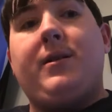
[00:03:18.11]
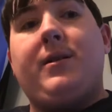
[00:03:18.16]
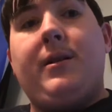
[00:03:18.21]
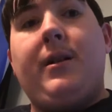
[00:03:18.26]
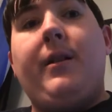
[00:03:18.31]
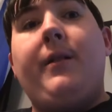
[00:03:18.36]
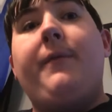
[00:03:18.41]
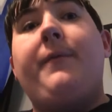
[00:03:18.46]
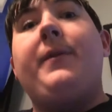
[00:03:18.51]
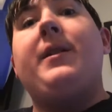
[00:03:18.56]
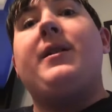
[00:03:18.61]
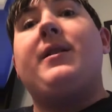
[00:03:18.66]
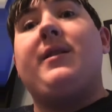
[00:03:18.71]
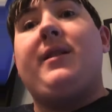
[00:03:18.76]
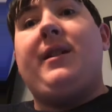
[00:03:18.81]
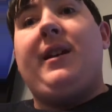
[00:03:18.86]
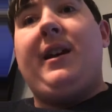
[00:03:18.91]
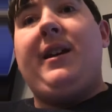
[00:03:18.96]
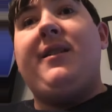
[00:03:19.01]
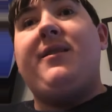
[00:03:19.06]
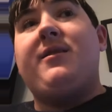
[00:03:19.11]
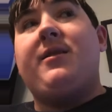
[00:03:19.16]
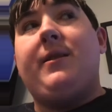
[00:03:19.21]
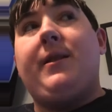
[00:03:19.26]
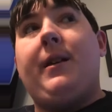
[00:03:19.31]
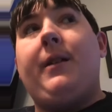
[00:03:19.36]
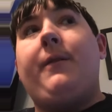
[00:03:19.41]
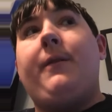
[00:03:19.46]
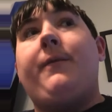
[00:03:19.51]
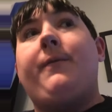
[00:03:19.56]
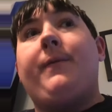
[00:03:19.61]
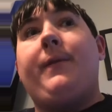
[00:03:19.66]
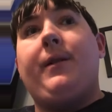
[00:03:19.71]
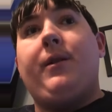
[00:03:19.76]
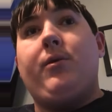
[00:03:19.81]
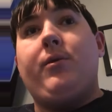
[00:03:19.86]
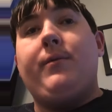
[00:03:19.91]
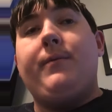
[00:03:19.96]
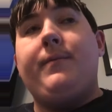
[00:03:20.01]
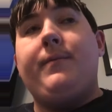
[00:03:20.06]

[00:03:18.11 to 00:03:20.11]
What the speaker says: love casteth out fear.